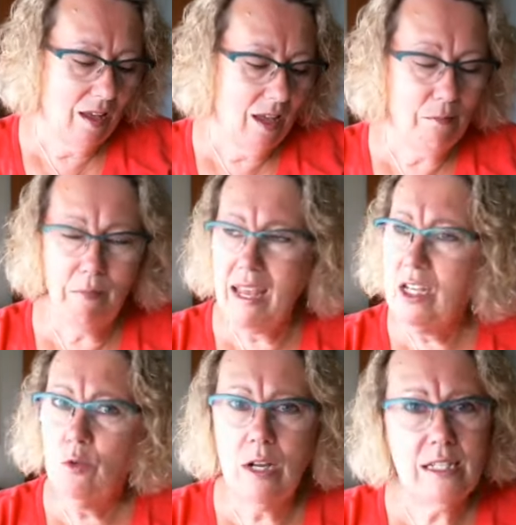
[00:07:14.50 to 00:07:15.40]
And man,
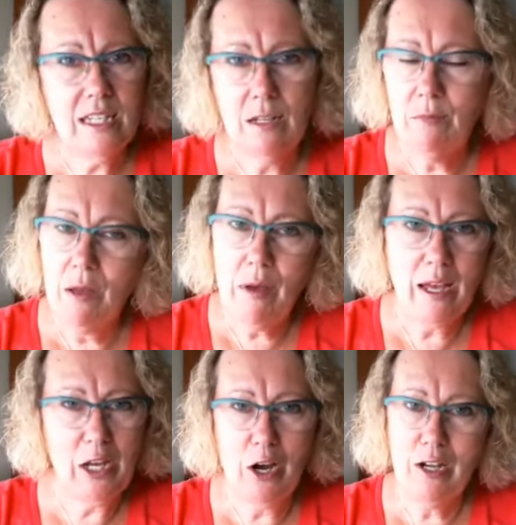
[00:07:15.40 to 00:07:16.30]
do I see it in my
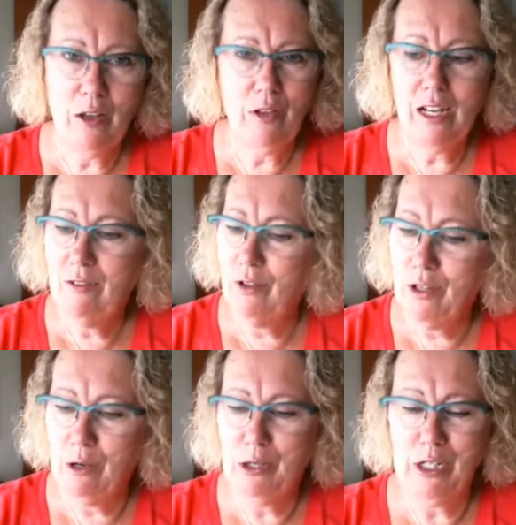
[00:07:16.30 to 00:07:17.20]
backyard now that I live on the
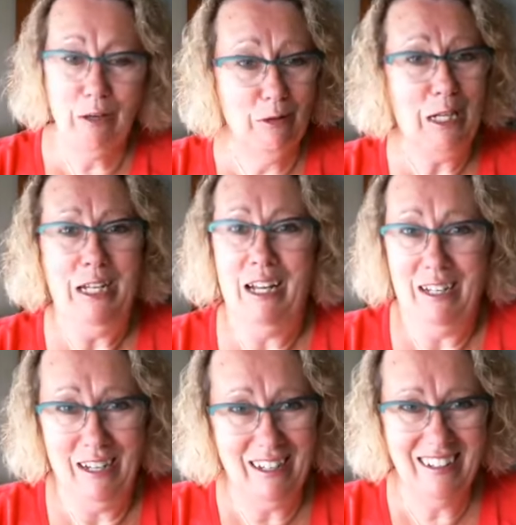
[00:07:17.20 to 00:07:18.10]
ocean, I want to tell
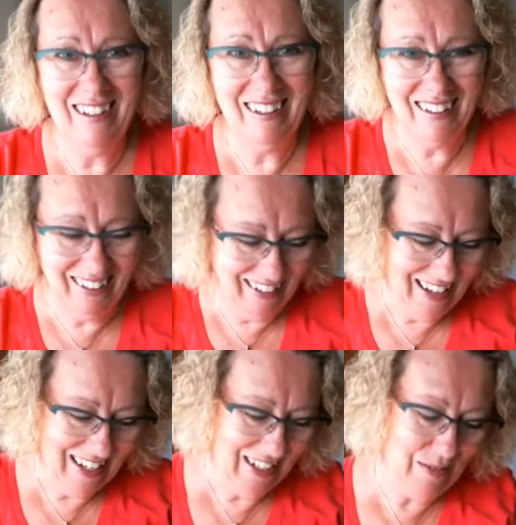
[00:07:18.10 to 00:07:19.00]
you.
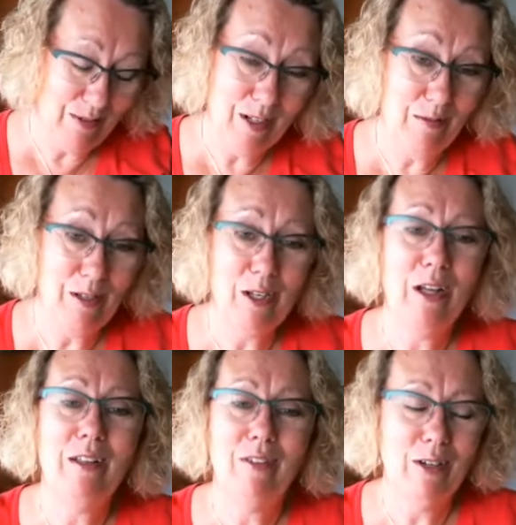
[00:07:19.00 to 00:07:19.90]
It's really, really kind
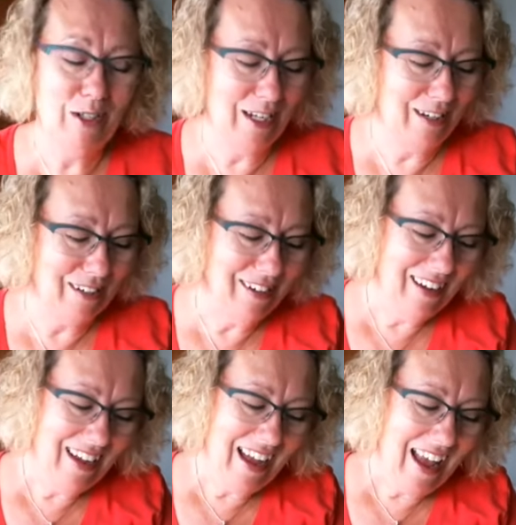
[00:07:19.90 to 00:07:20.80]
of entertaining.
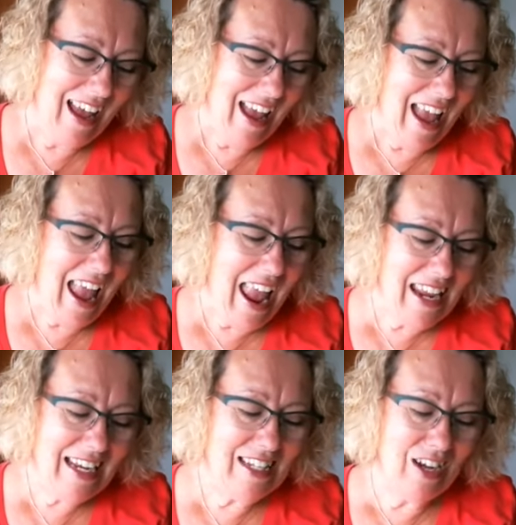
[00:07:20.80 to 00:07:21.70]

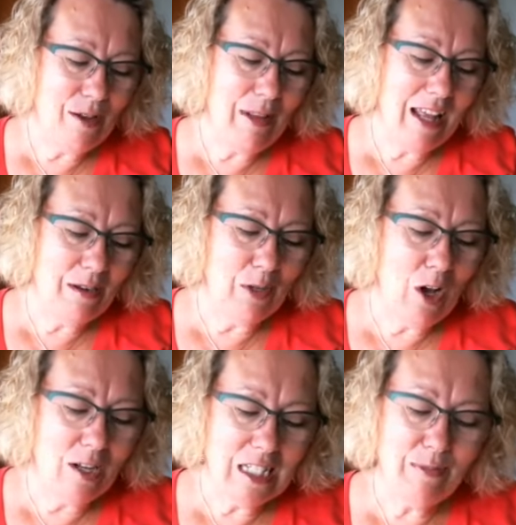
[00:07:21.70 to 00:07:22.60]
Anytime an animal
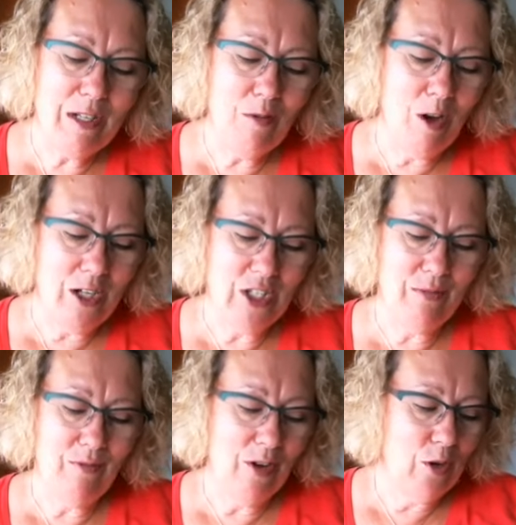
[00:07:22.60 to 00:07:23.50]
causes me to watch them
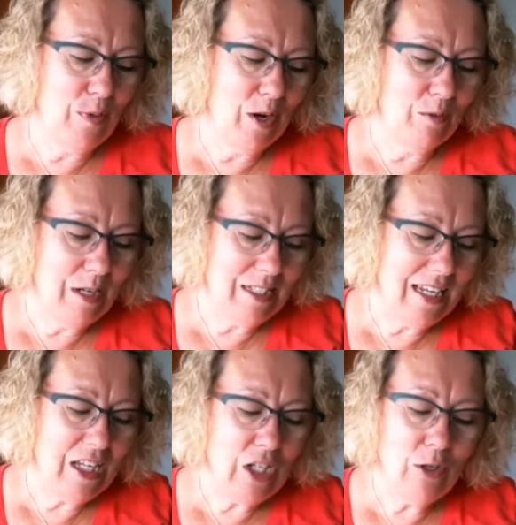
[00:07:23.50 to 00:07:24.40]
for no apparent reason, it
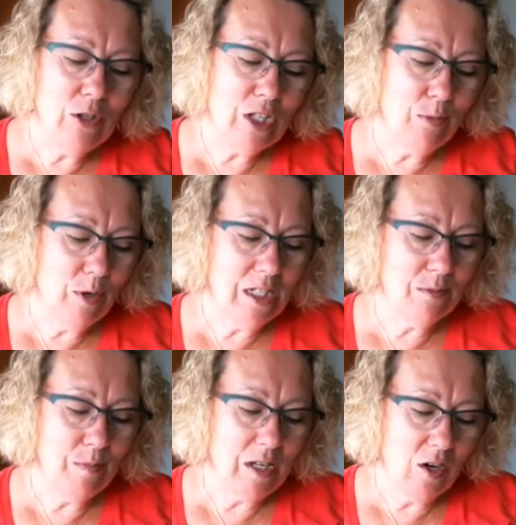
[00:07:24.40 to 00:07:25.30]
usually brings
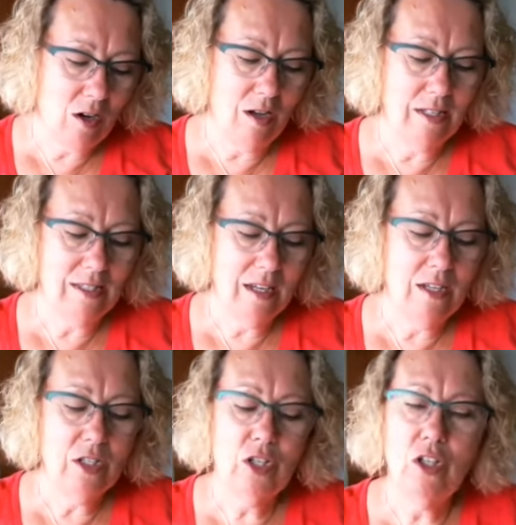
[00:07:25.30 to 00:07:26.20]
me cause
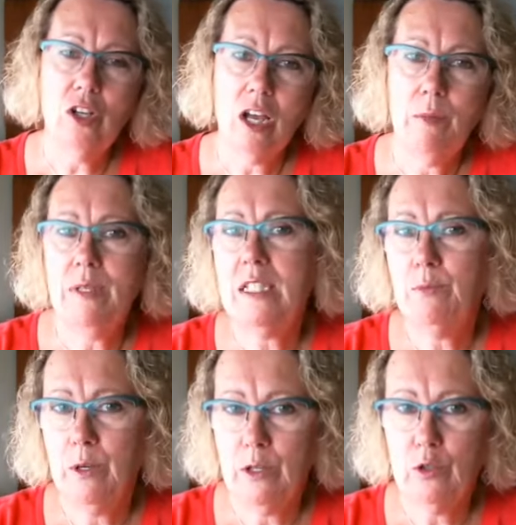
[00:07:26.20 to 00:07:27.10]
to look up its
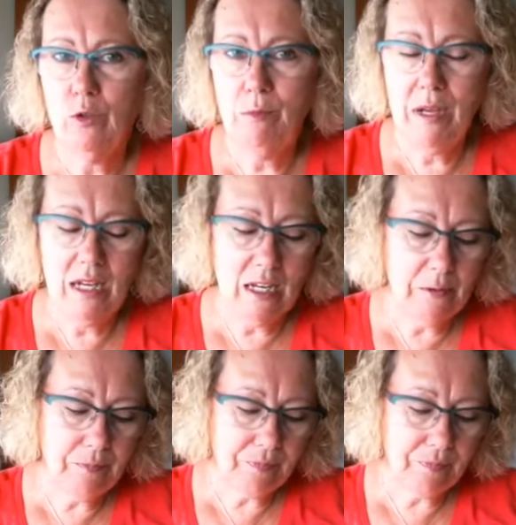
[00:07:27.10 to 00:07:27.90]
spiritual meaning.